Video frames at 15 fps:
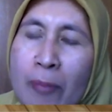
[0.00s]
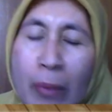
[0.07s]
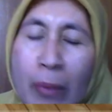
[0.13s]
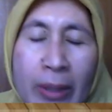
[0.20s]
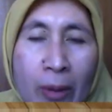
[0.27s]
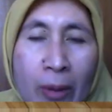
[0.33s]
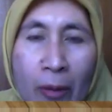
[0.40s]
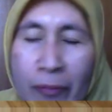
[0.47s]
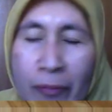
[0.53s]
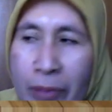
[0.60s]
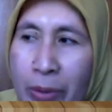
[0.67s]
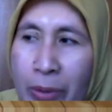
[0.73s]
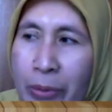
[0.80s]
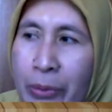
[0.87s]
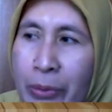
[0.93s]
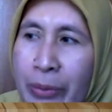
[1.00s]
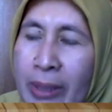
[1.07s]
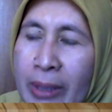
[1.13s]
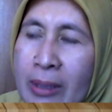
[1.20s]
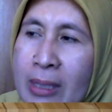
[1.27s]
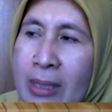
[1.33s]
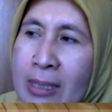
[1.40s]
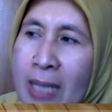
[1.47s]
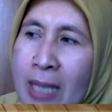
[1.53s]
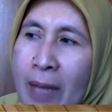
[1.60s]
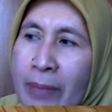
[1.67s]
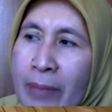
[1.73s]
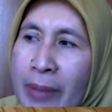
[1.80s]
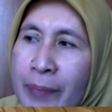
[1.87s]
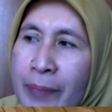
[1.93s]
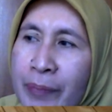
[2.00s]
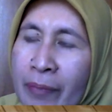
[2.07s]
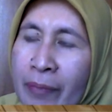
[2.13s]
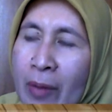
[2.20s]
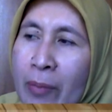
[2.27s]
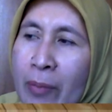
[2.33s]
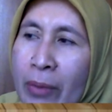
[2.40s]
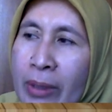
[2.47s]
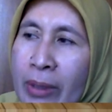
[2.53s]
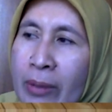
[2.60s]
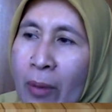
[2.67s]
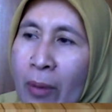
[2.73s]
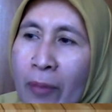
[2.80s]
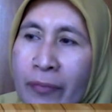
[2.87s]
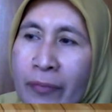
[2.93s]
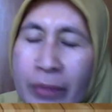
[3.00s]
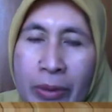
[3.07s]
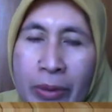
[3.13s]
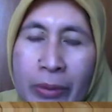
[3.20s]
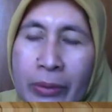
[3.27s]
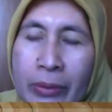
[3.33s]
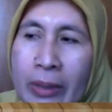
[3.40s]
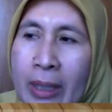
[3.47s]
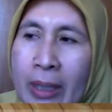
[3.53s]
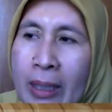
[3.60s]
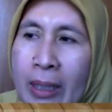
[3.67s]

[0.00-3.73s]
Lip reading: point of view with Islamic point of view.